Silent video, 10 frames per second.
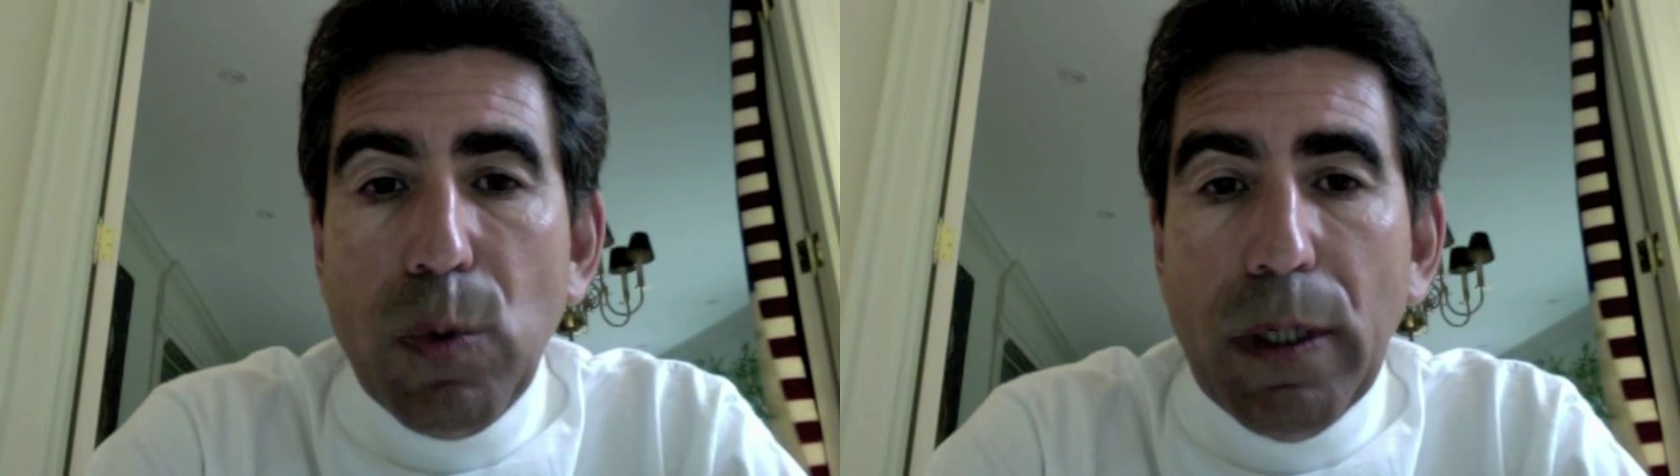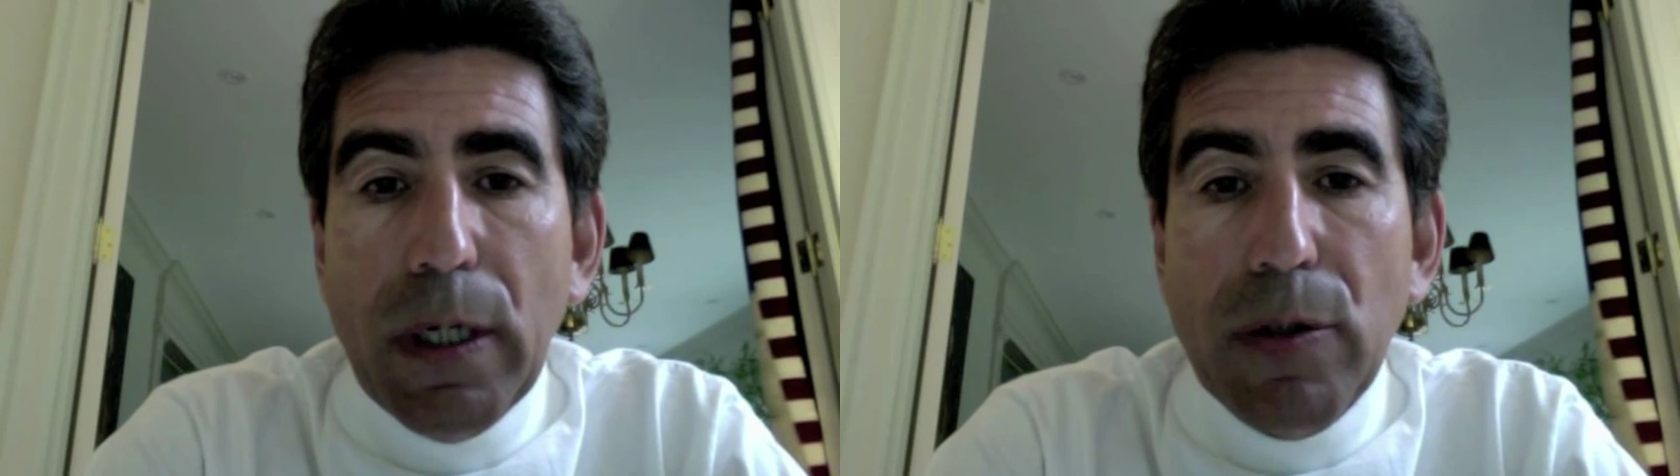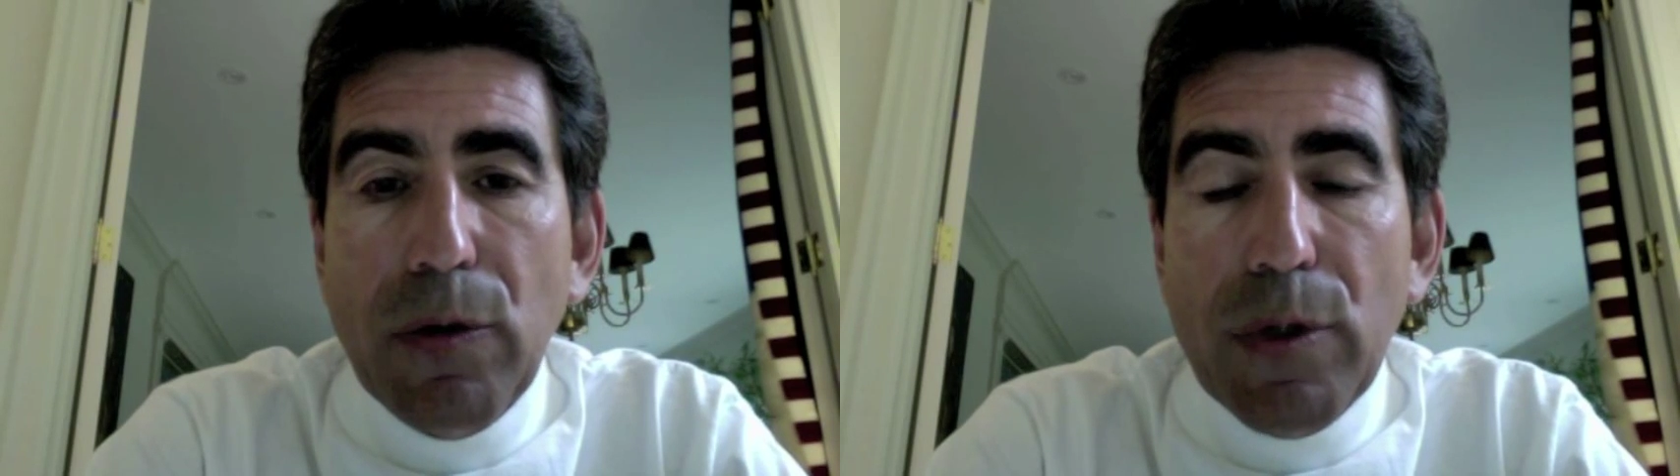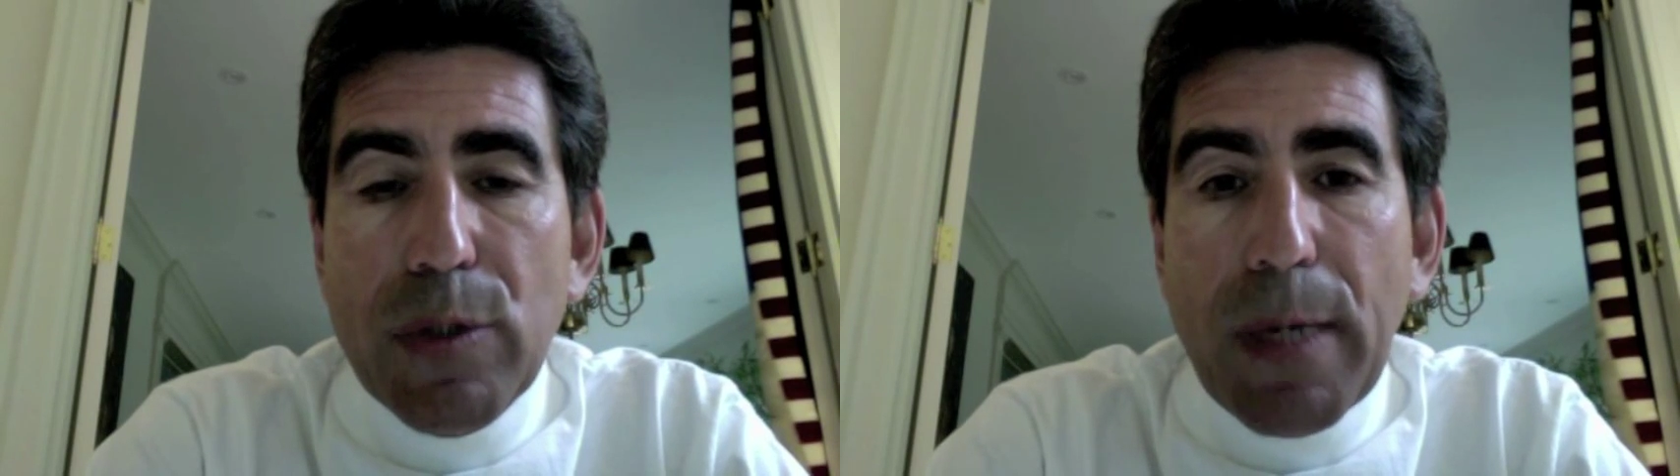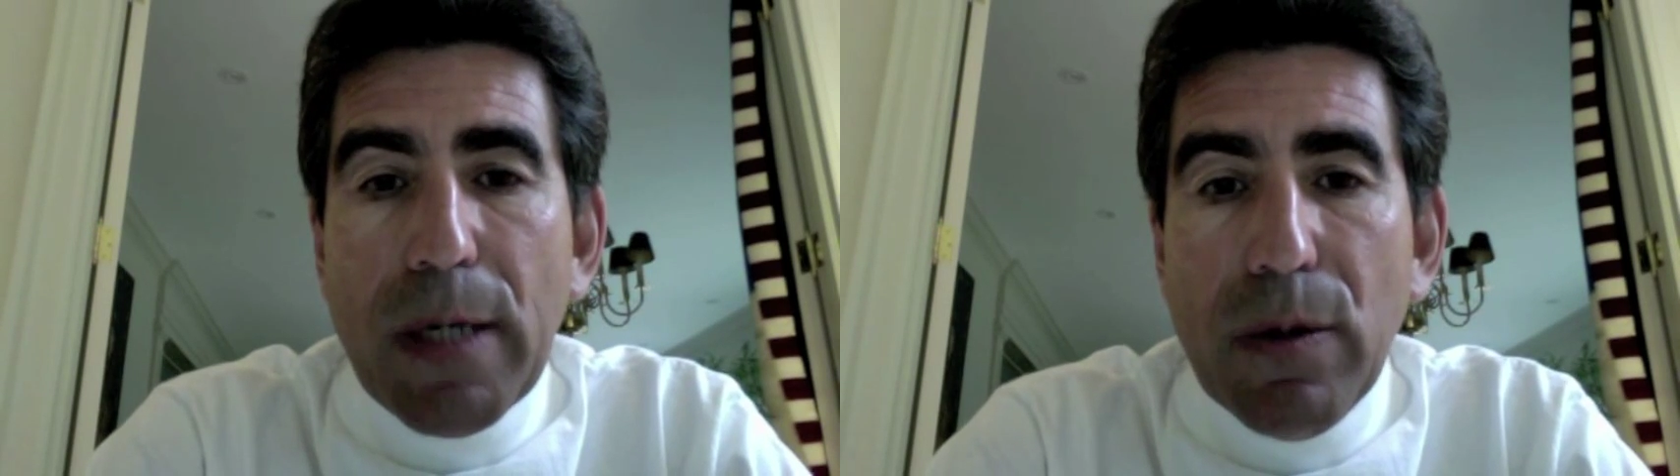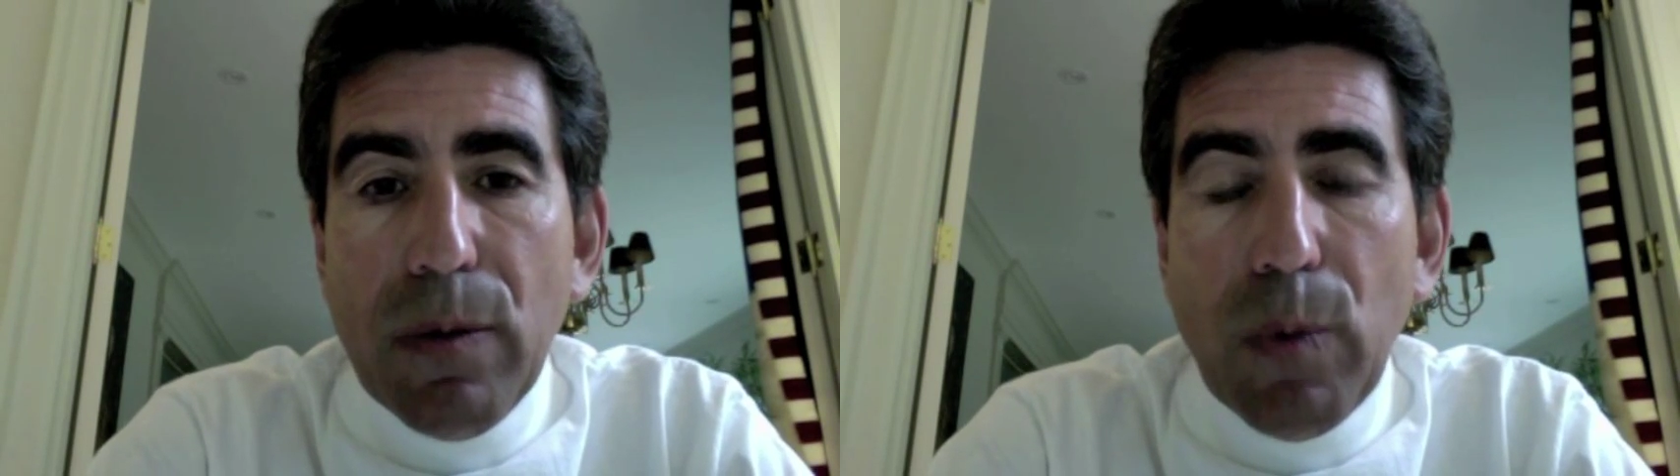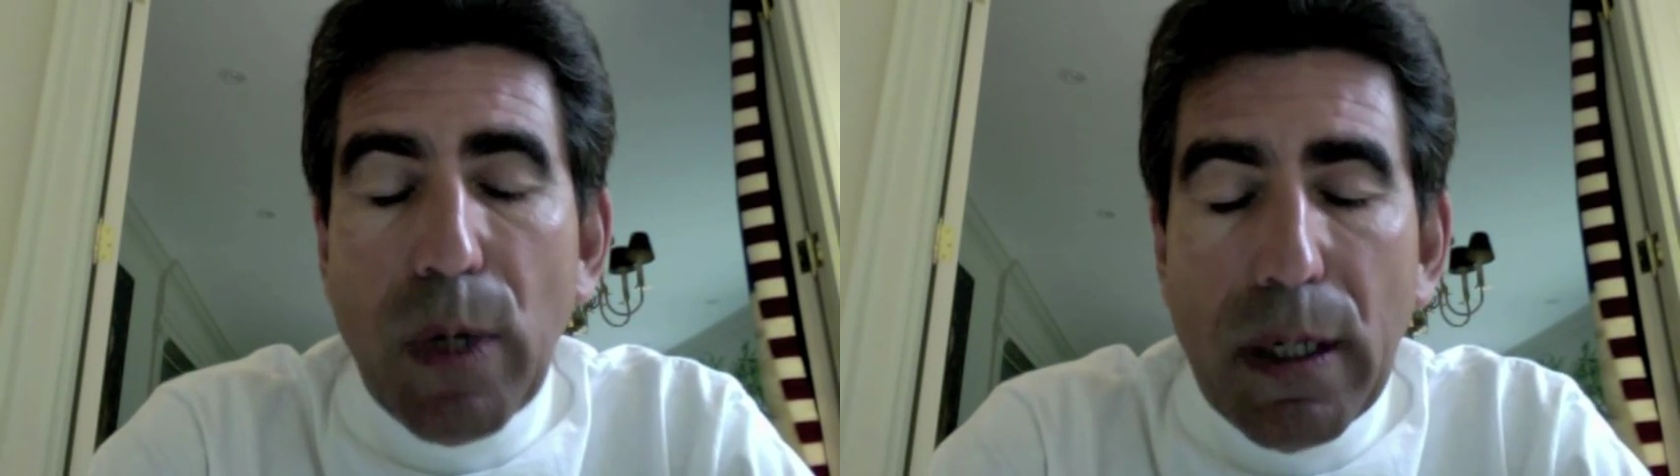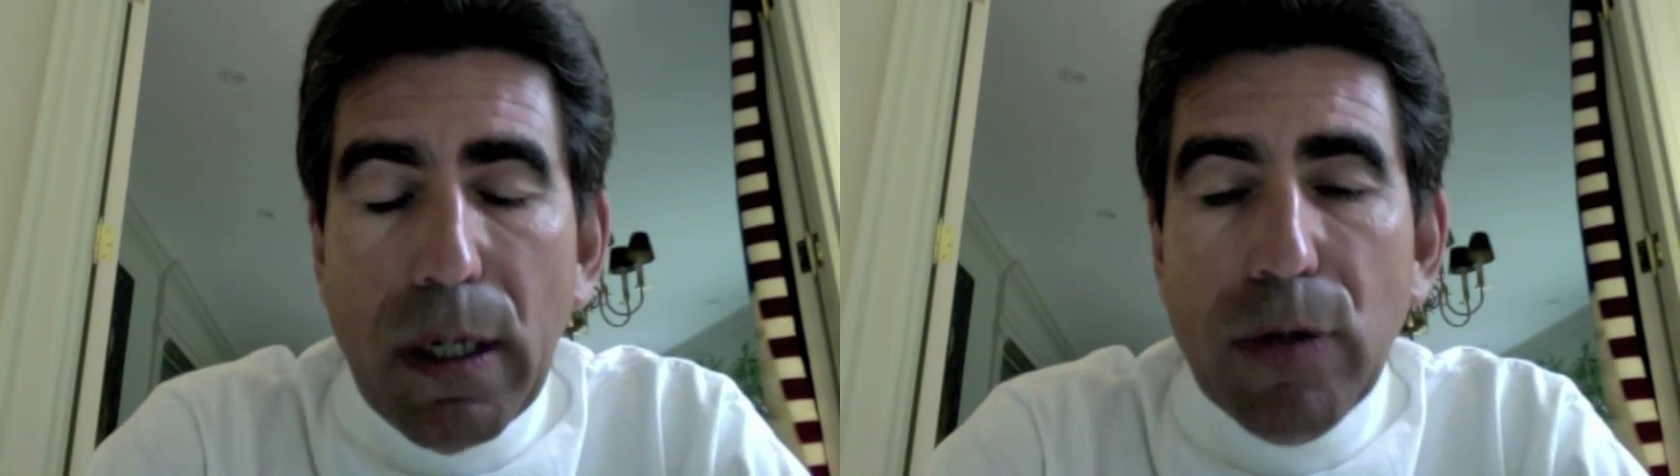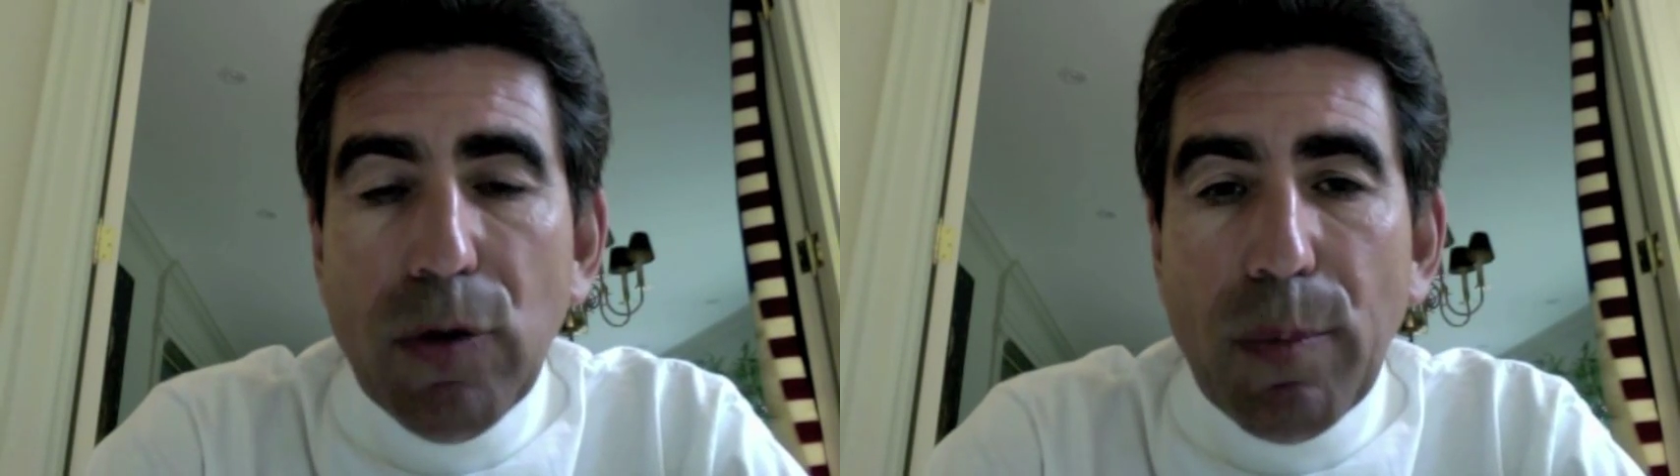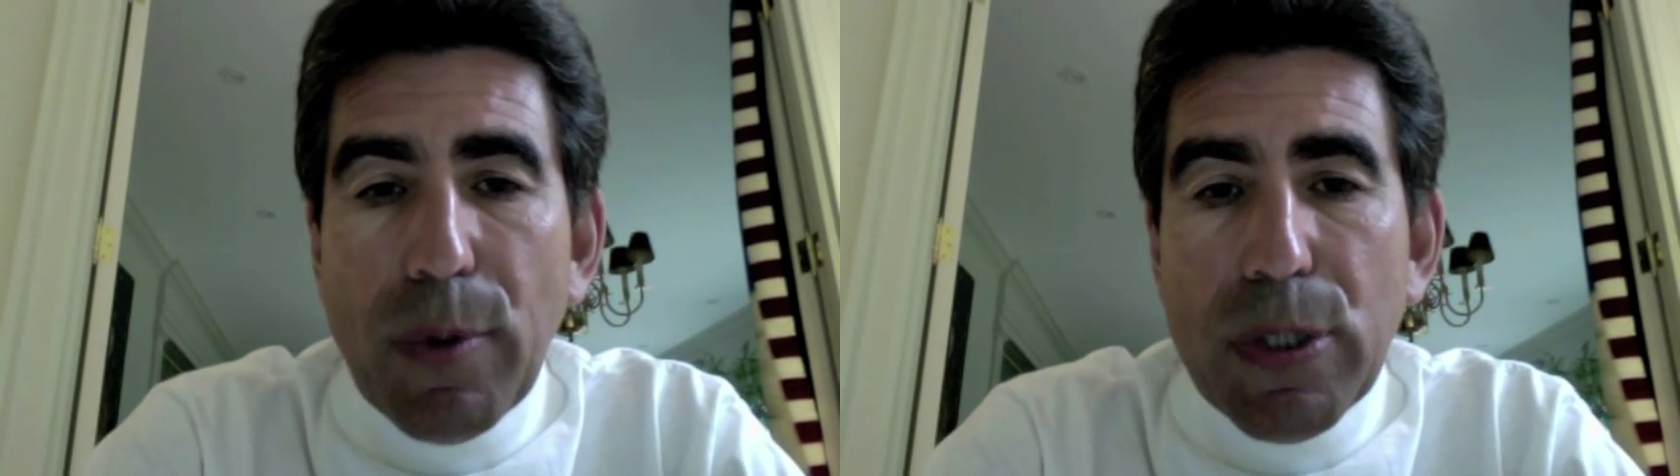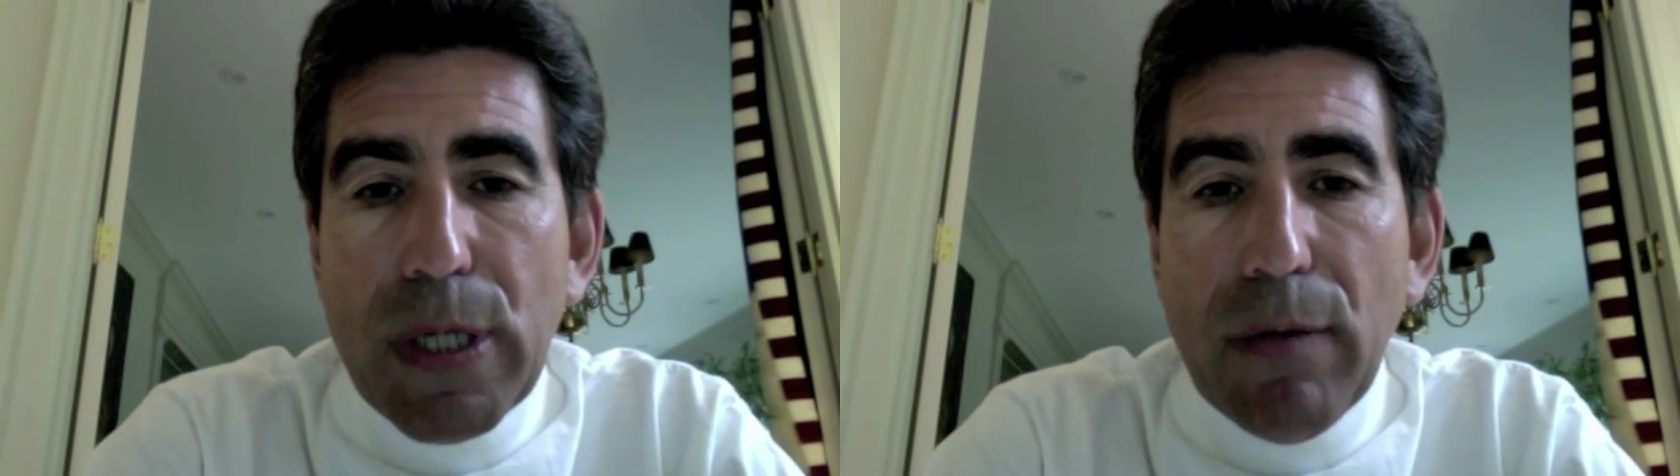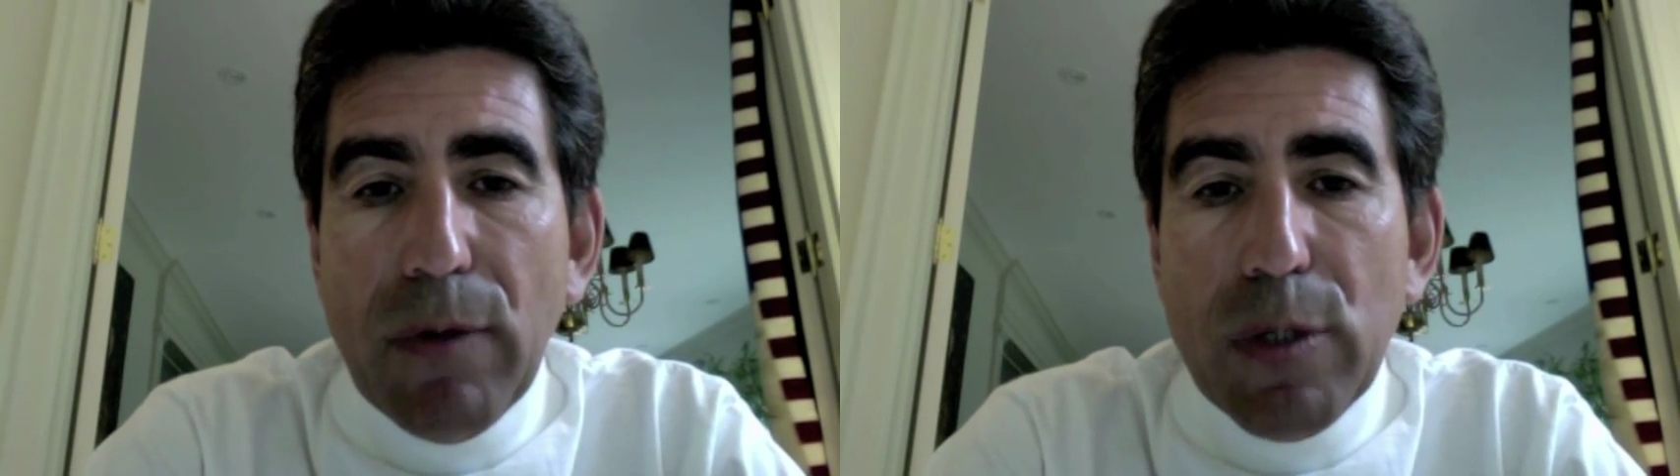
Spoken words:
100%